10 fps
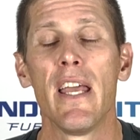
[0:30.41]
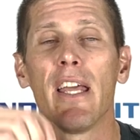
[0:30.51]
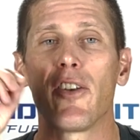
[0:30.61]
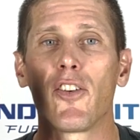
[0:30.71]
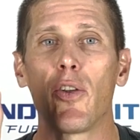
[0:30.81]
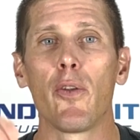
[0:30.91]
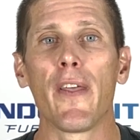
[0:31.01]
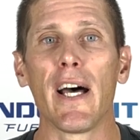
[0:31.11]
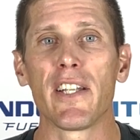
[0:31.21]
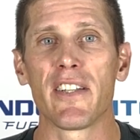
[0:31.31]
and two
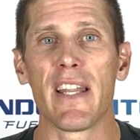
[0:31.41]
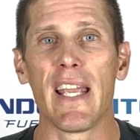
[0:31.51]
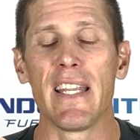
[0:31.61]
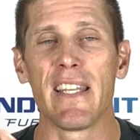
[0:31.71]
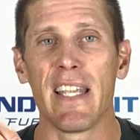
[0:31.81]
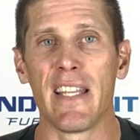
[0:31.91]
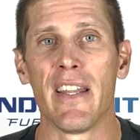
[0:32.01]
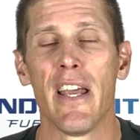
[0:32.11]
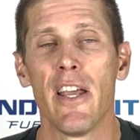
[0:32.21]
thousand eighteen